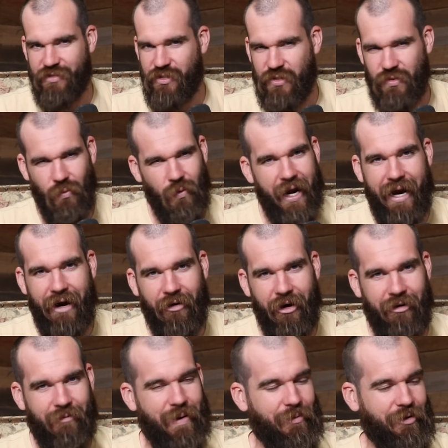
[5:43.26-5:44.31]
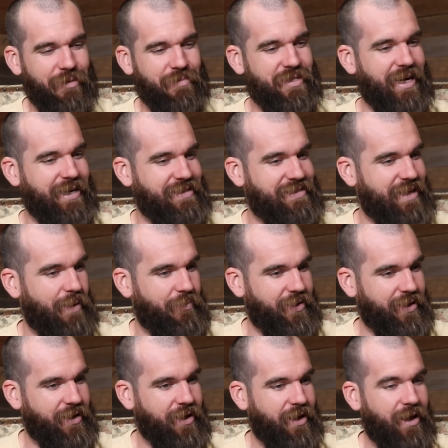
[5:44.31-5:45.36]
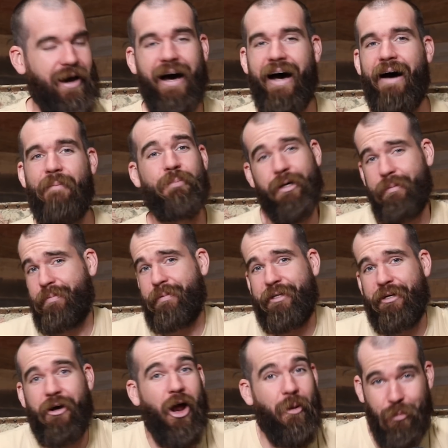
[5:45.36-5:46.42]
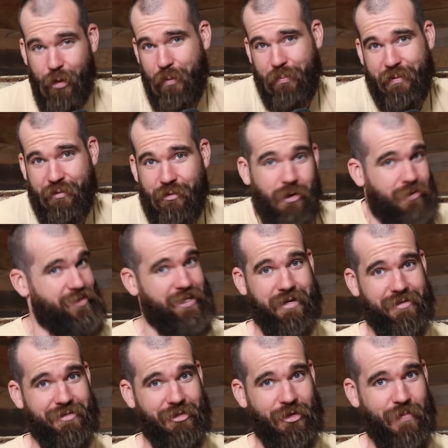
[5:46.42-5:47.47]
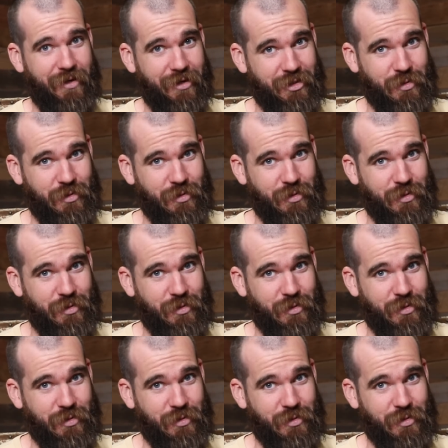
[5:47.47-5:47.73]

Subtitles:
swear I remember him saying something. Probably not. I'm probably wrong. Don't sue me,